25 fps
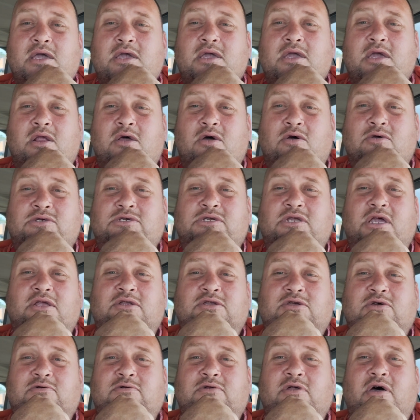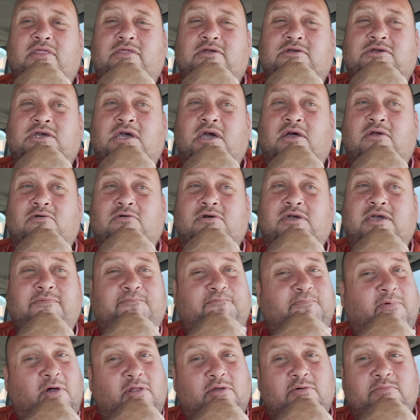You know, stay tuned on the channel.
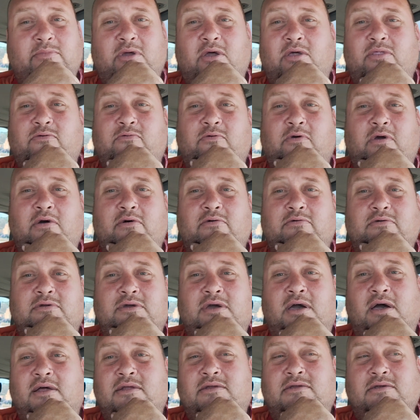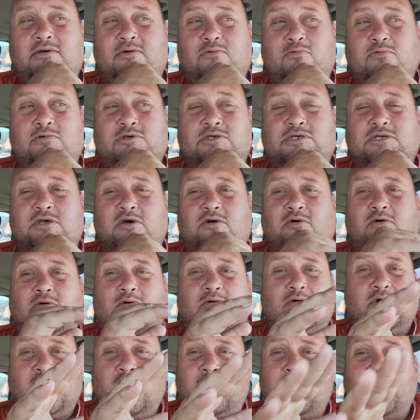Keep following me on the road. Content will
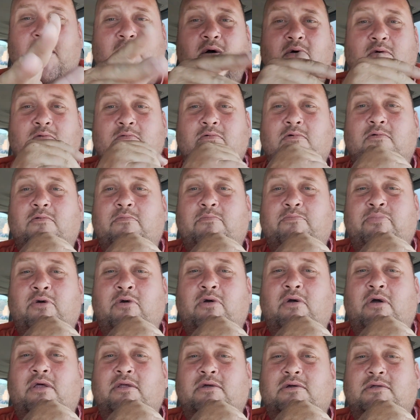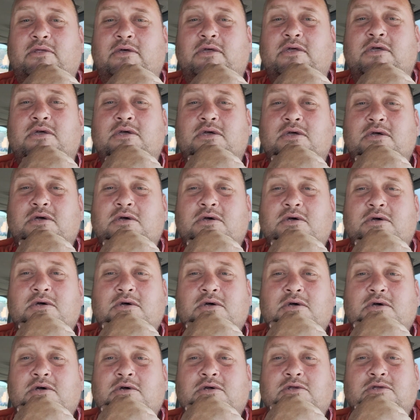still come out periodically.
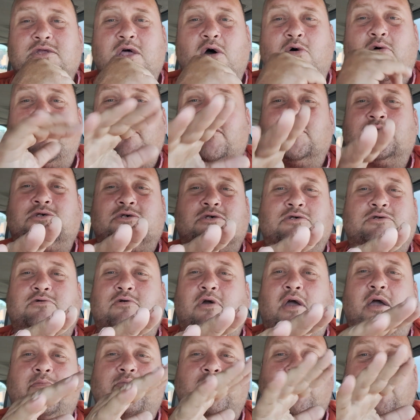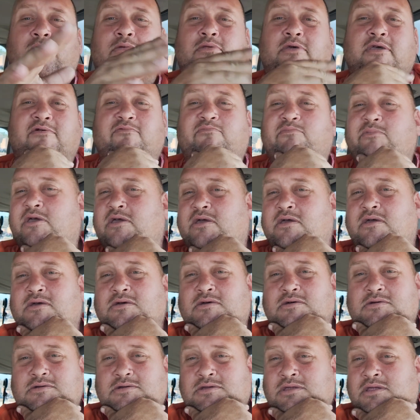Don't unsubscribe. Don't leave me.
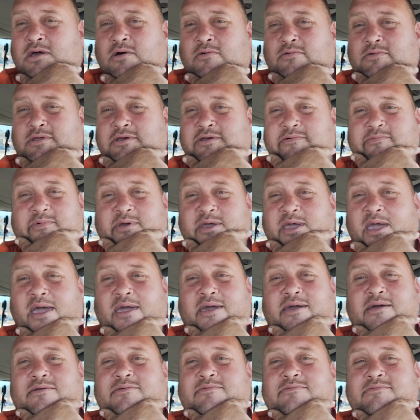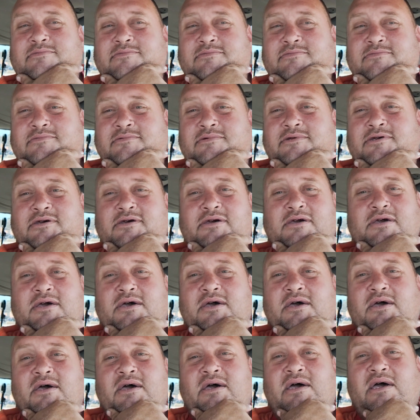Don't leave me hanging.
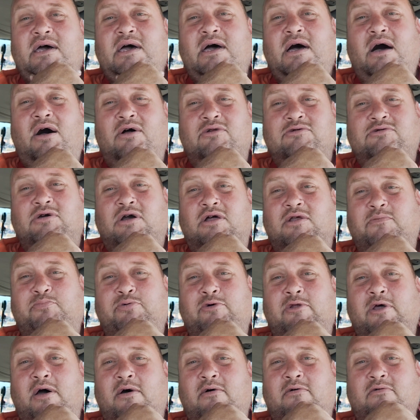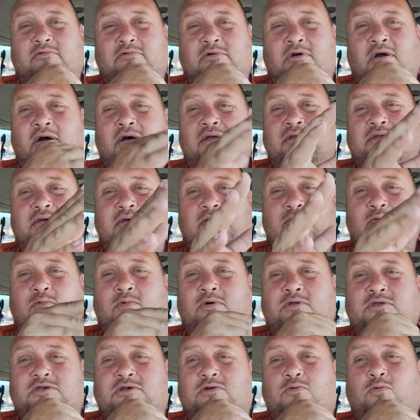I'll try to put out content
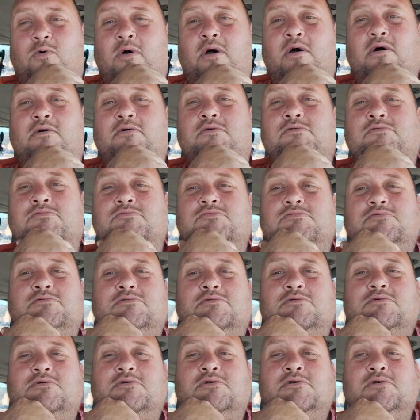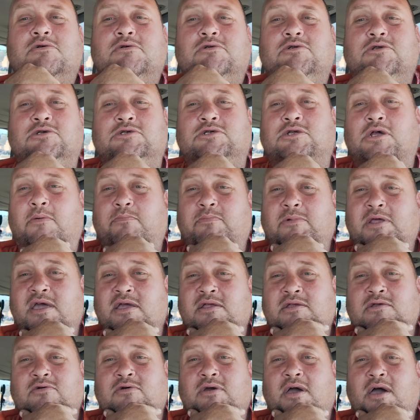once in a while. Just
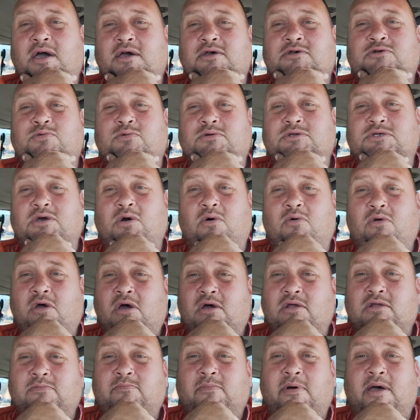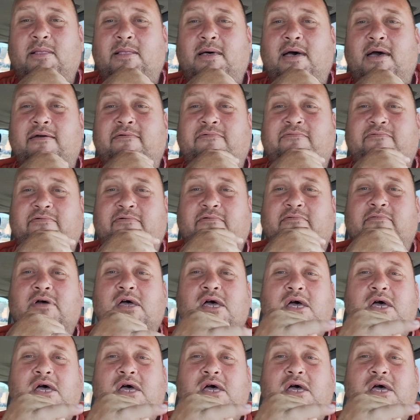updating you guys what's going on in my life.